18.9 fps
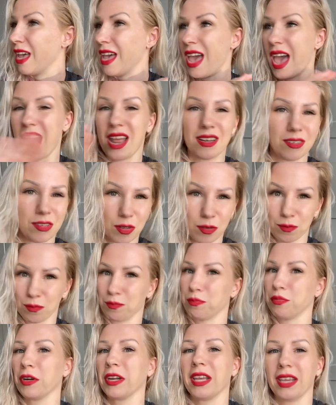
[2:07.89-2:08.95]
and
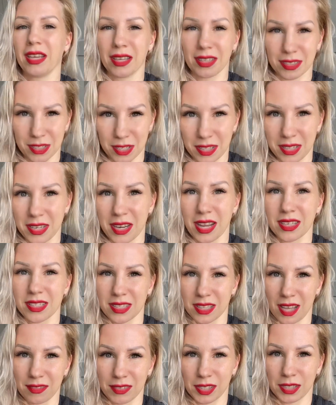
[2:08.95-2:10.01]
bringing it to the next
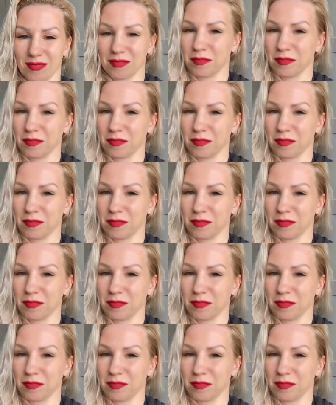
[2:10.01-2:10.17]
level.